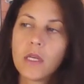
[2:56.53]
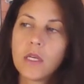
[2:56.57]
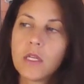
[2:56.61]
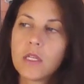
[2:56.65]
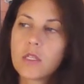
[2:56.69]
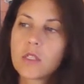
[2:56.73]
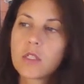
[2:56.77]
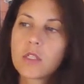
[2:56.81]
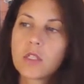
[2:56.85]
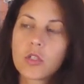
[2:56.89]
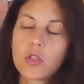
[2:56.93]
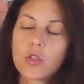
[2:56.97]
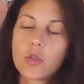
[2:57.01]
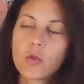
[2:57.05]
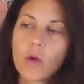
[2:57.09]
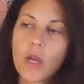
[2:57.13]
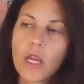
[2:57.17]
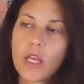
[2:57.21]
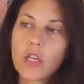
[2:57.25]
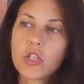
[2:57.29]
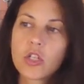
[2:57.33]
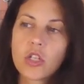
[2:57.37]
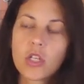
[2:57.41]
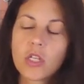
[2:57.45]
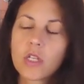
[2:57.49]

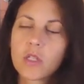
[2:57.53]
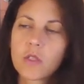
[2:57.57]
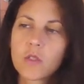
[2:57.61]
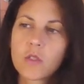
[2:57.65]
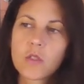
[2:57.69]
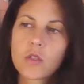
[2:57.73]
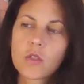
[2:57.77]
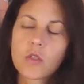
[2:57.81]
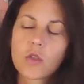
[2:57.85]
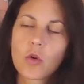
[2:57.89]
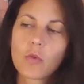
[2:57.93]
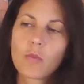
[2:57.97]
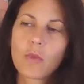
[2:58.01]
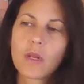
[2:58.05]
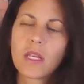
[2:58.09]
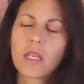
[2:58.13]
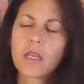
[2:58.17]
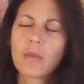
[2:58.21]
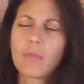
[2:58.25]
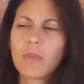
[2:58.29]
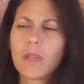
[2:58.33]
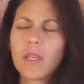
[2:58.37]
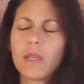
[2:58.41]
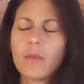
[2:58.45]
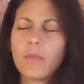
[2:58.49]
situations, so many
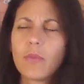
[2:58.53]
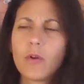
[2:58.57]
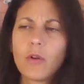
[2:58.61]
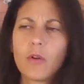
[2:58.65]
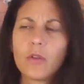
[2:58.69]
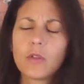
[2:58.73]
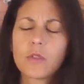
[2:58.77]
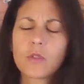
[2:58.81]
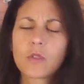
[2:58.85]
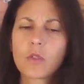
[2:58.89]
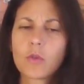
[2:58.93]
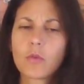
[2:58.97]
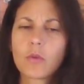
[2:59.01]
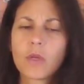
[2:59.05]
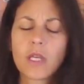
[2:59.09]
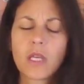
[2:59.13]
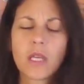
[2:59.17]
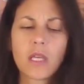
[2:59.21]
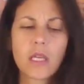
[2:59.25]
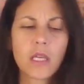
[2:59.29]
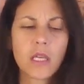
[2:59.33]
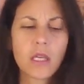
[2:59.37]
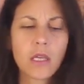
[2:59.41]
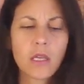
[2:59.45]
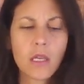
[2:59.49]
people, so
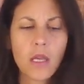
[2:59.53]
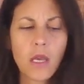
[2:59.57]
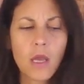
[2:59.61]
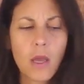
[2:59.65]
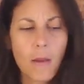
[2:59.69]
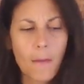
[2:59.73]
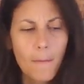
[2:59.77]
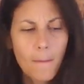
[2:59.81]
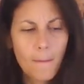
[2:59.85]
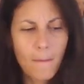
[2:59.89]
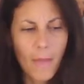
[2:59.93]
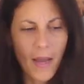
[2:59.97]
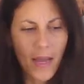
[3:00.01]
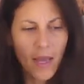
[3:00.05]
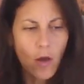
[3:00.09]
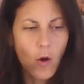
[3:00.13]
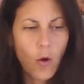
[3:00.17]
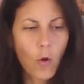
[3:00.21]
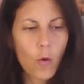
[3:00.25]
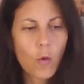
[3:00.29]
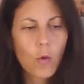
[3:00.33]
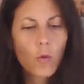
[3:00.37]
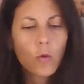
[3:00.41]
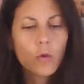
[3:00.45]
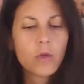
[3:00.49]
many my
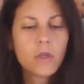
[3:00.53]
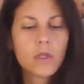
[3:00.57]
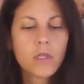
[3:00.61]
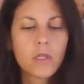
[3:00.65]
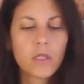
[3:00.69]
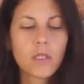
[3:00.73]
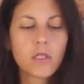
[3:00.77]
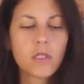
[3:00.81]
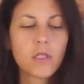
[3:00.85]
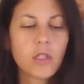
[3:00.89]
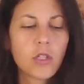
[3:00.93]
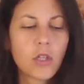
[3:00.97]
own, you